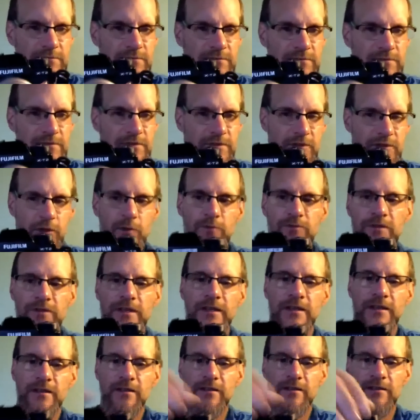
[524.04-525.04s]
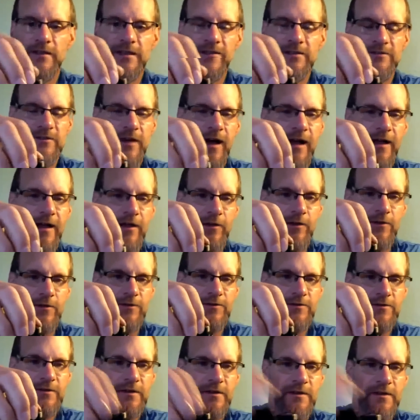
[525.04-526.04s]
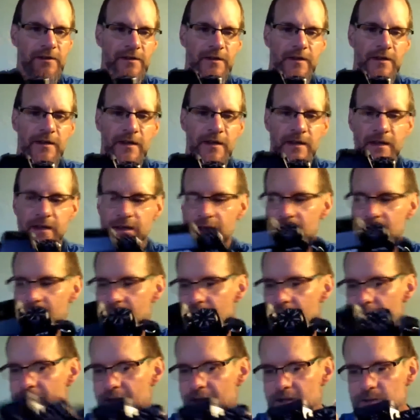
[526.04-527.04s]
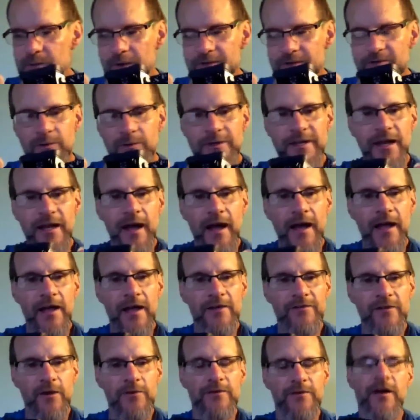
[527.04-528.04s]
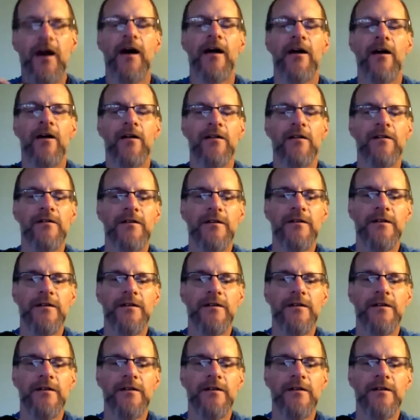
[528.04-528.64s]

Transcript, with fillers: using these dials, and especially with the ISO dial,